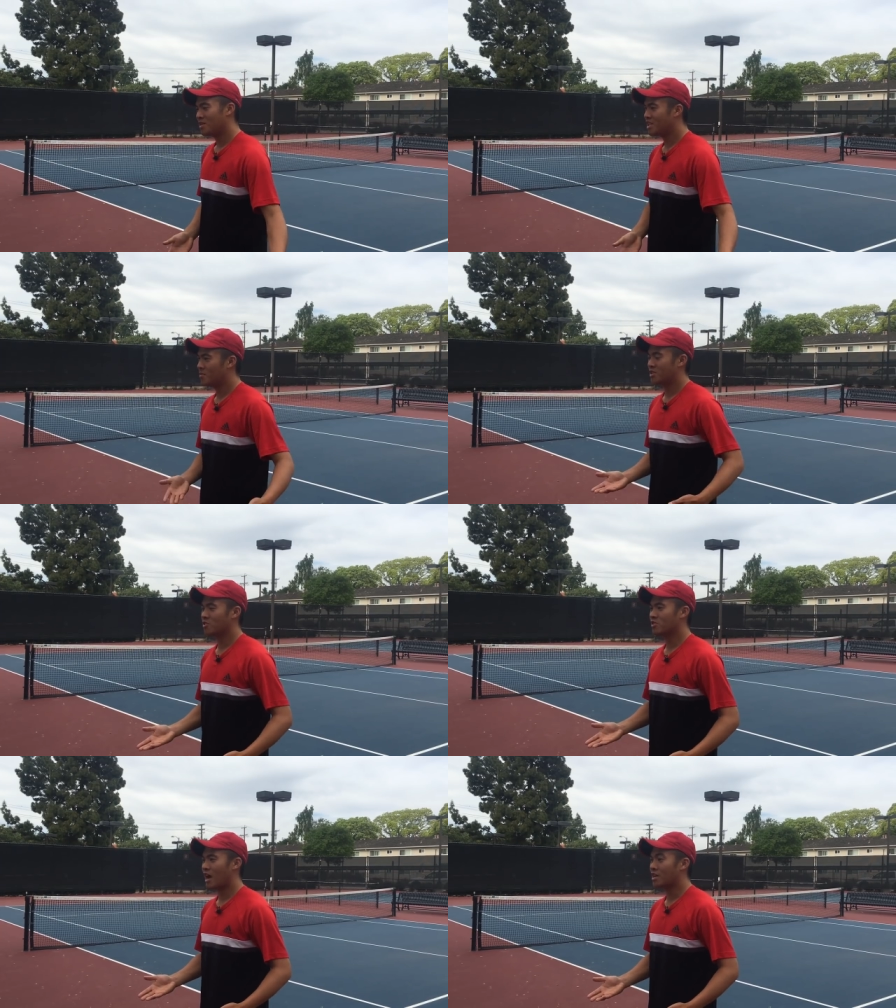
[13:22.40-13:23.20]
meeting with
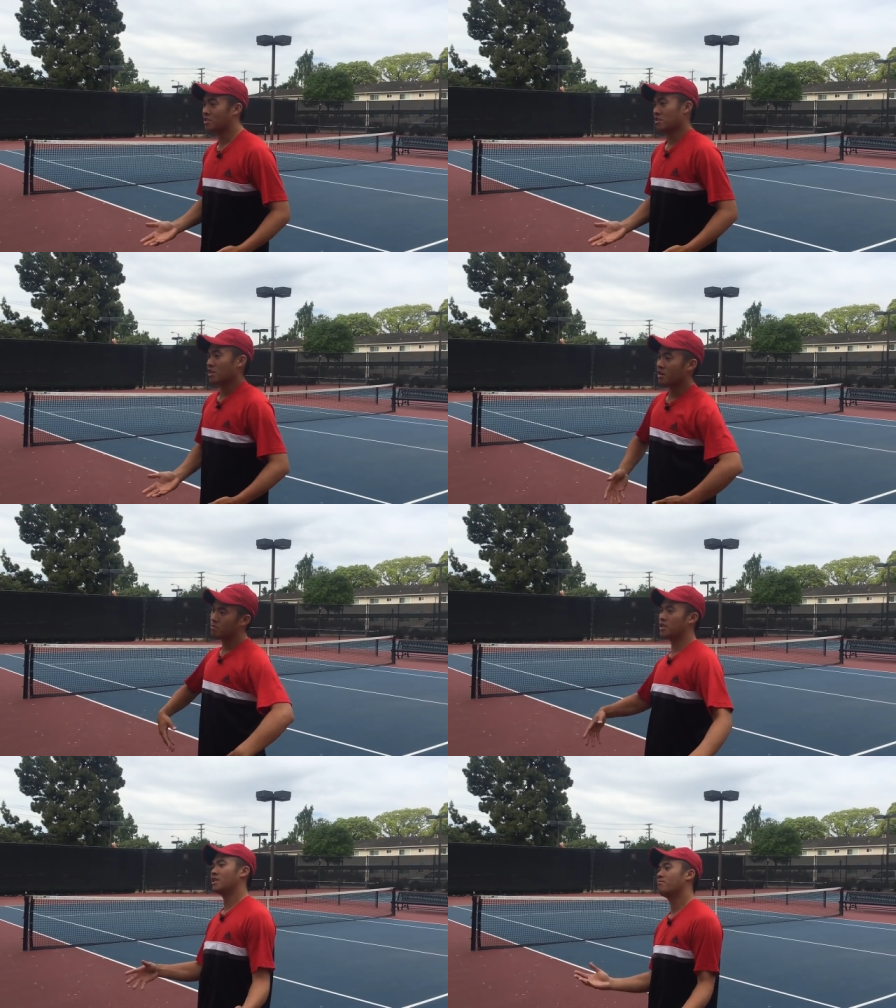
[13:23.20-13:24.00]
those guys and
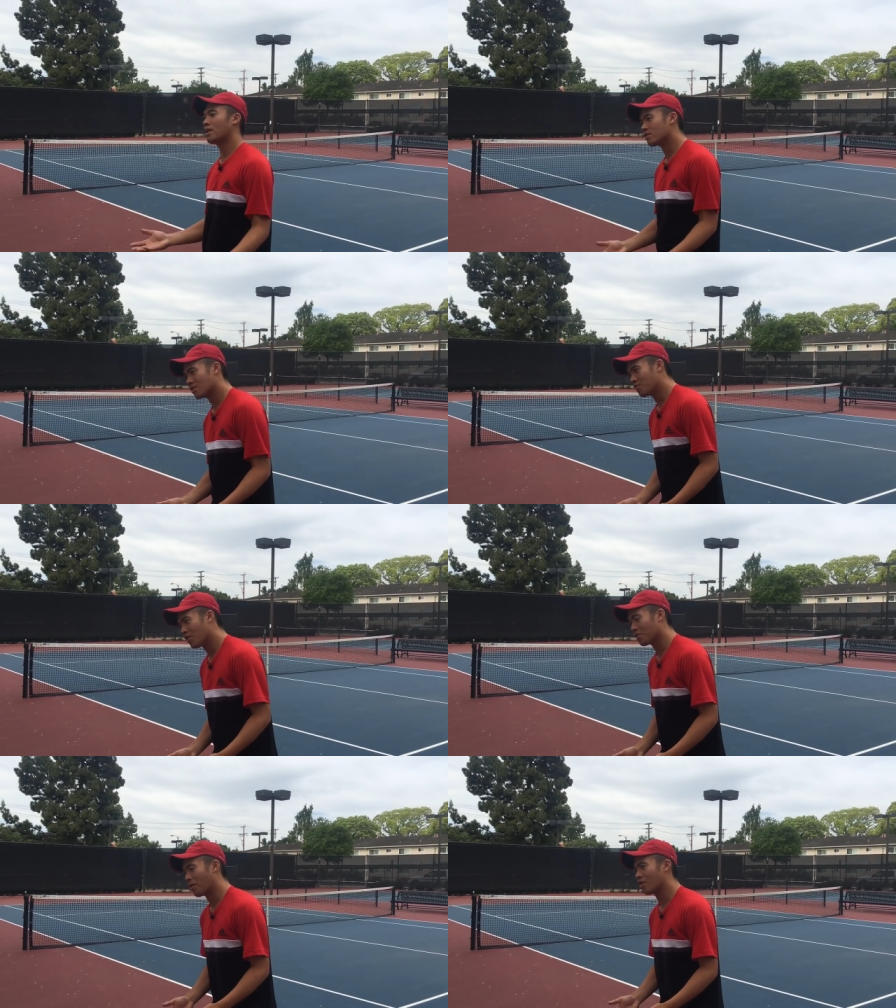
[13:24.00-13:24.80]
completely melt and
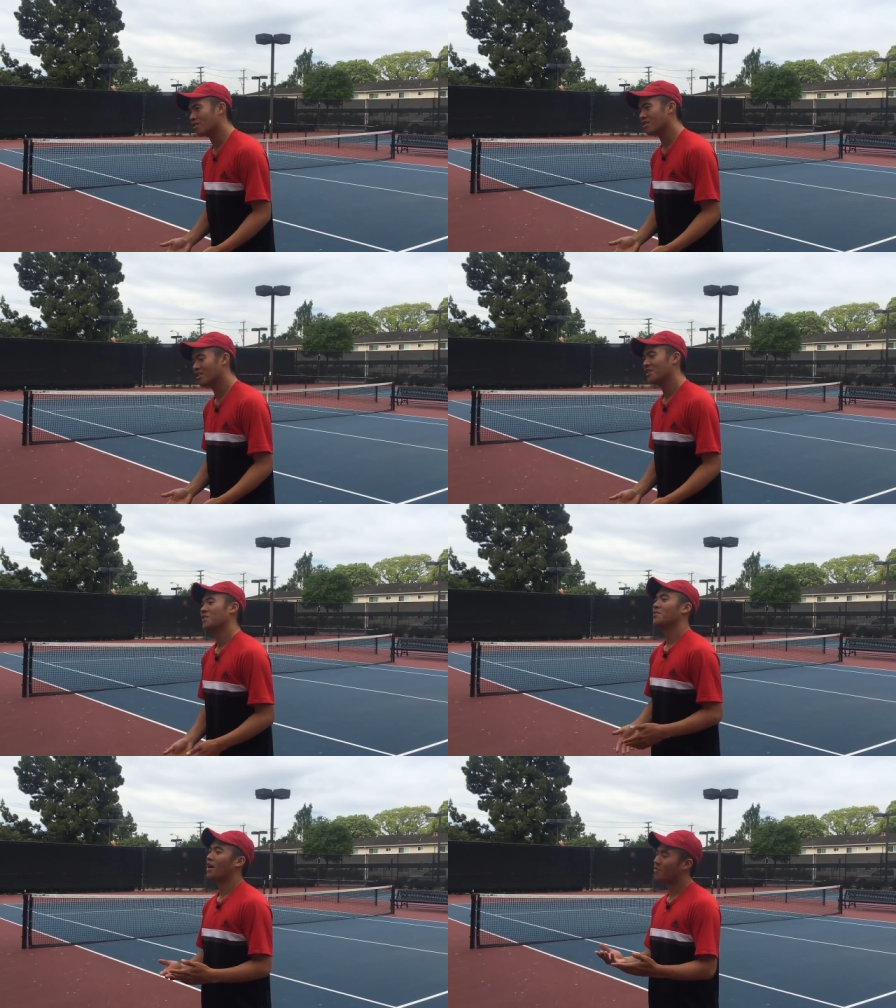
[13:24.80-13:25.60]
fall apart?
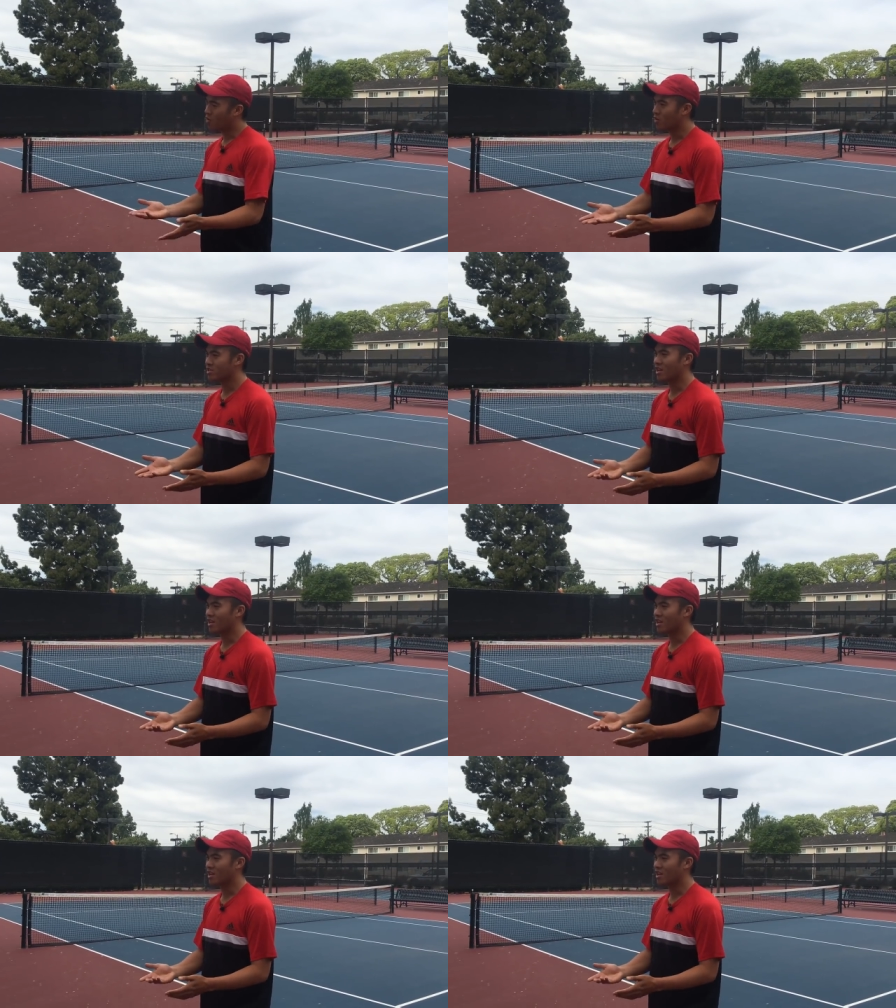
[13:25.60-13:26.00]
Of course